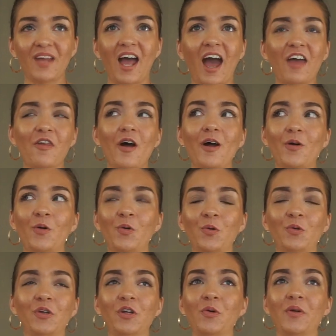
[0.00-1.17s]
I thought
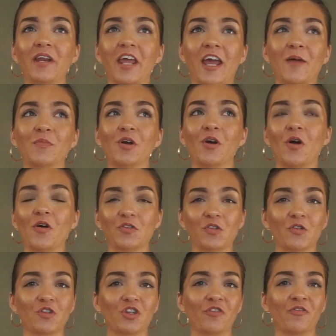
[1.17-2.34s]
Julio and Amber also
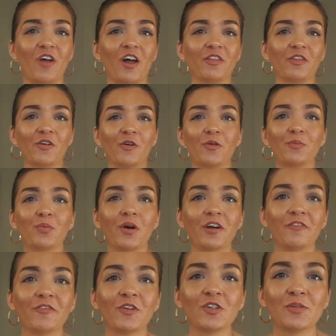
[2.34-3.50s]
should have gotten their own point
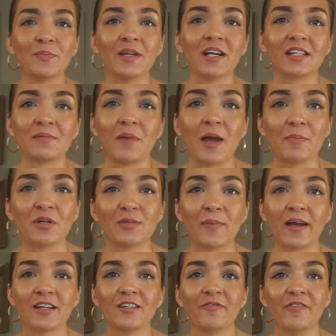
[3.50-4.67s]
of views because in my
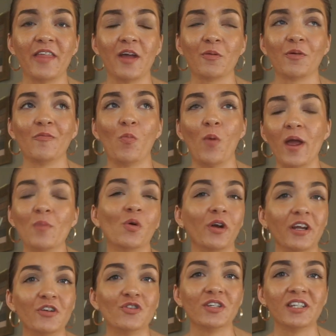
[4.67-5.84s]
perspective, they were way more
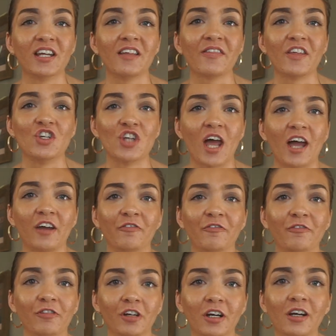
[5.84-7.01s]
interesting than Jack and
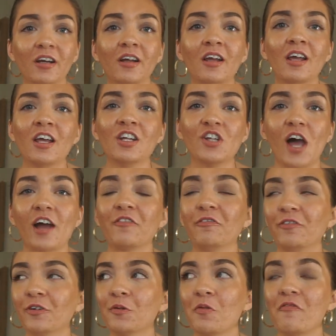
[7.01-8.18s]
Fleur. Jack and
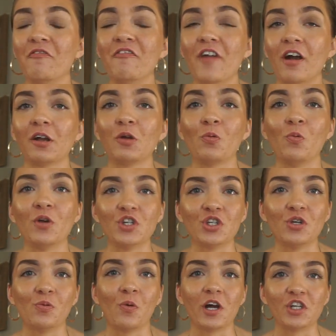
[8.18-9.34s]
Fleur were very
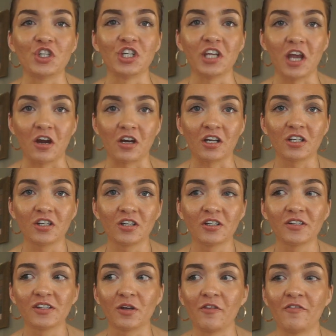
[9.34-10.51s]
wishy-washy
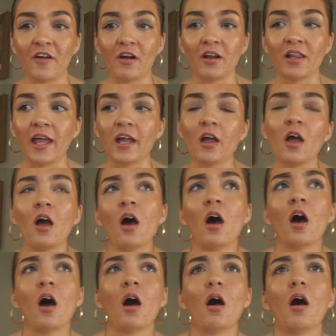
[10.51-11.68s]
characters. They were very like,
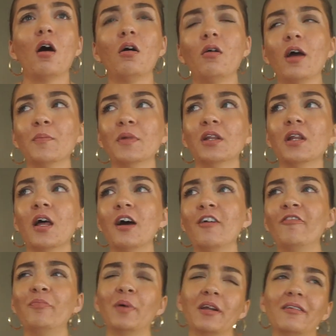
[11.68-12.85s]
oh, I'm in
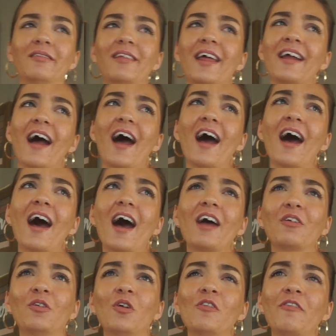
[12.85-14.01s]
love, but like, I
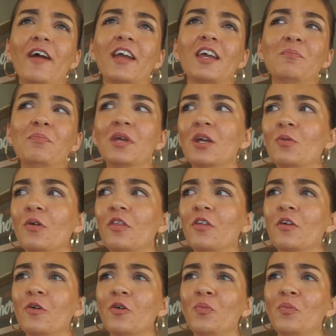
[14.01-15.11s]
don't know if I can be with you